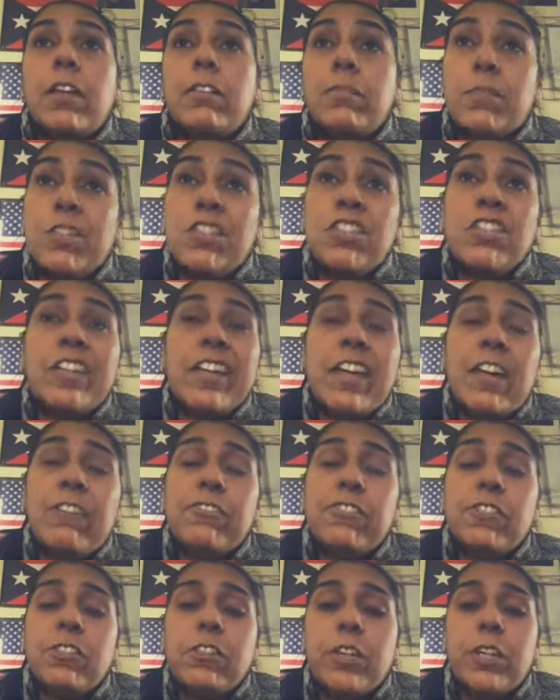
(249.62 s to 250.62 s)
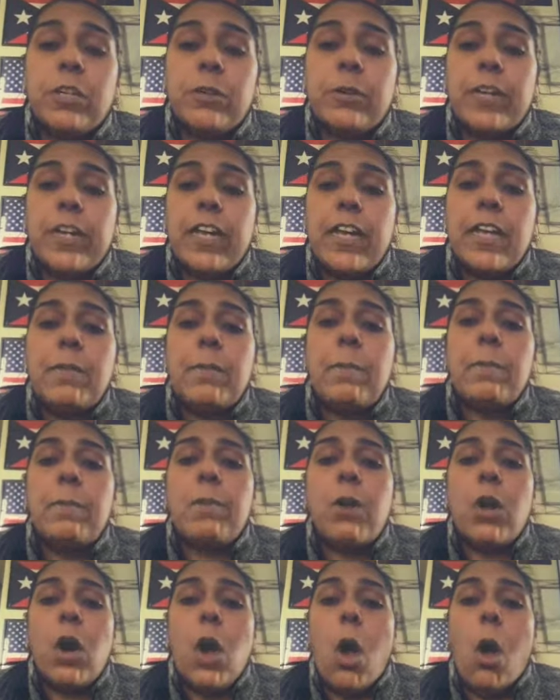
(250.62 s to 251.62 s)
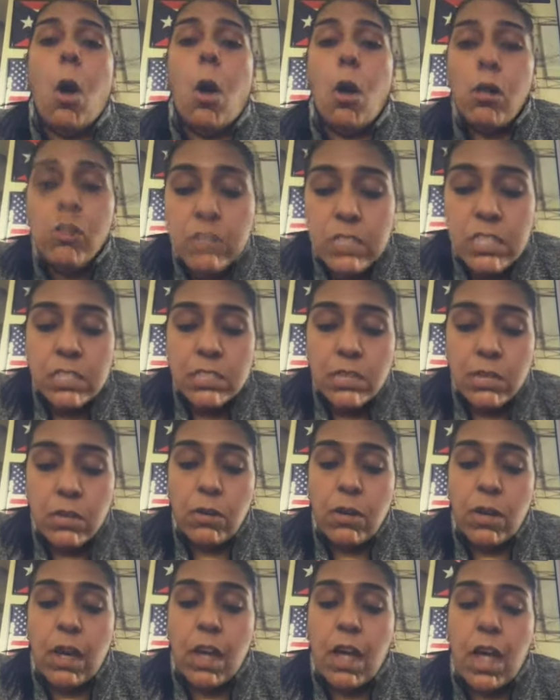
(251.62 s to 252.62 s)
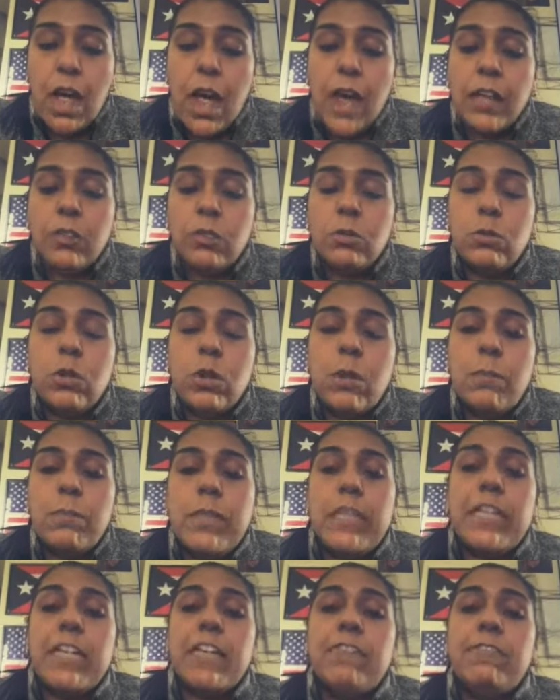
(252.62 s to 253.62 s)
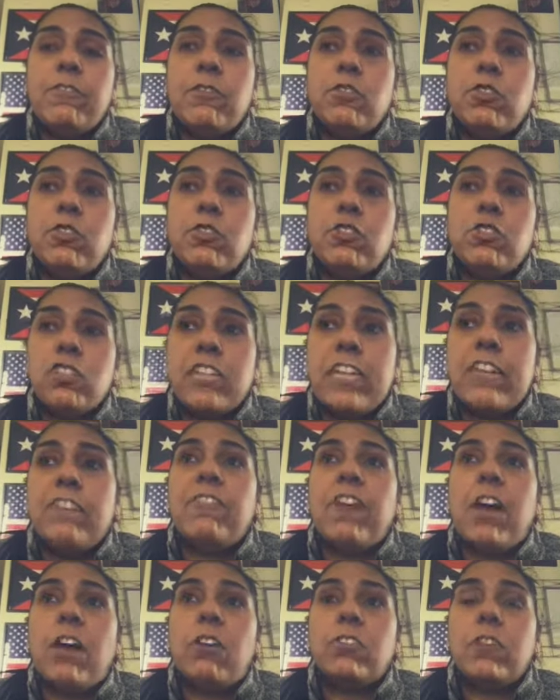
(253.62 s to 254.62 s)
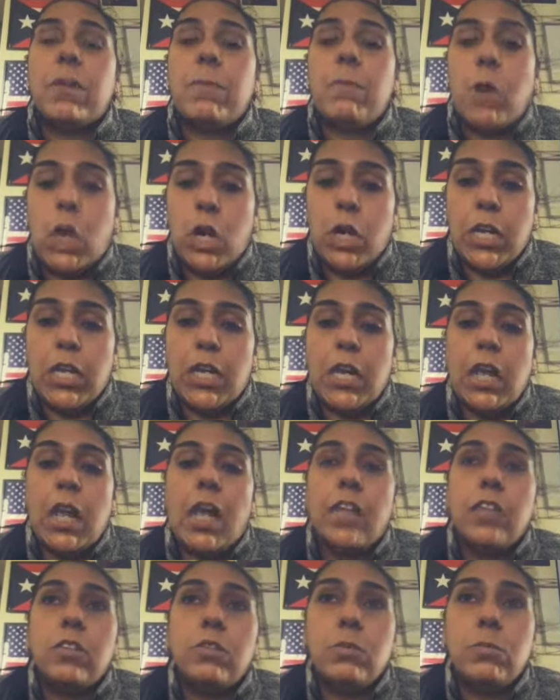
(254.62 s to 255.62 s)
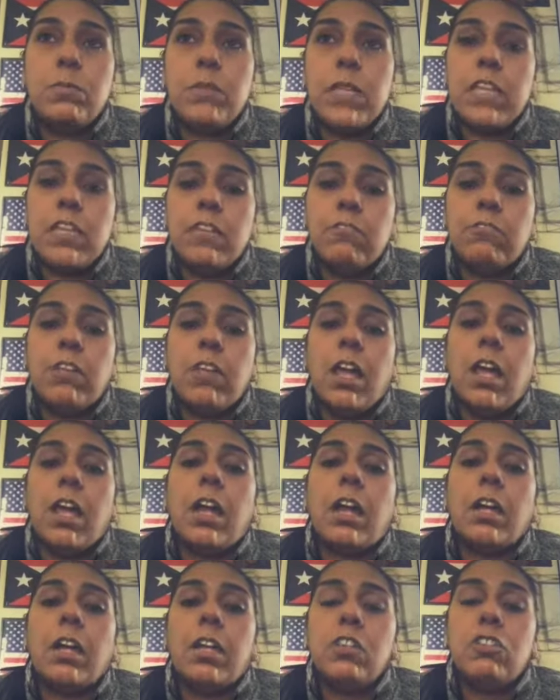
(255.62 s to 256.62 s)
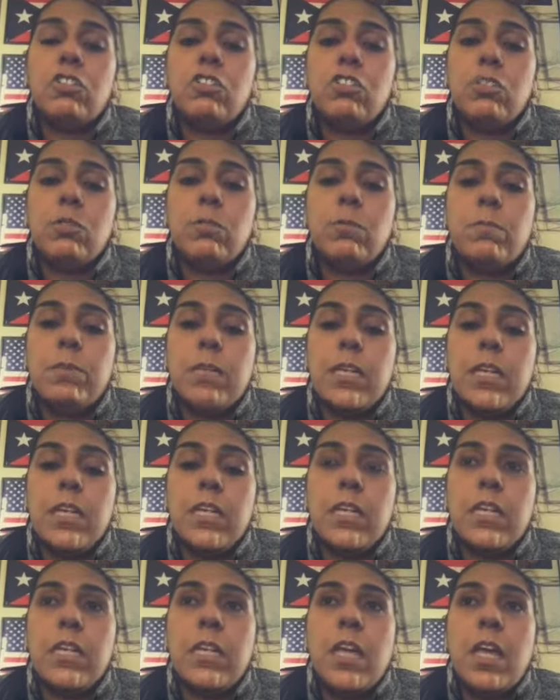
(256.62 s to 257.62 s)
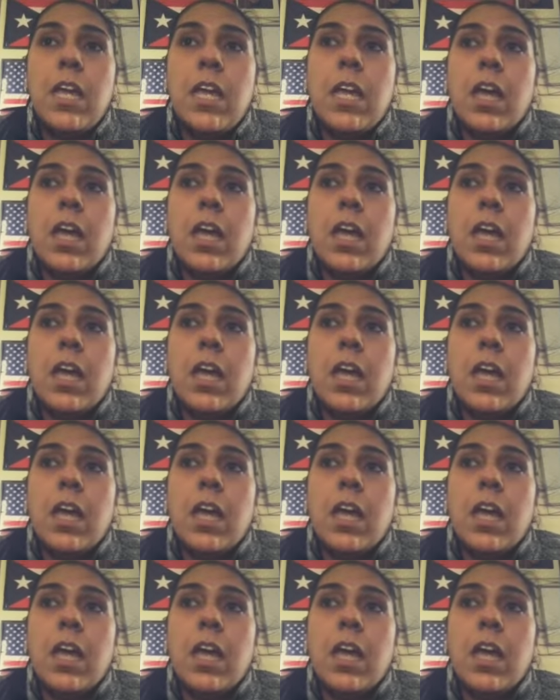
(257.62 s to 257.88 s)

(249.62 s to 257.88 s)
especially after the hurricane. But also, I do not believe on just give out the money. I do believe that it should be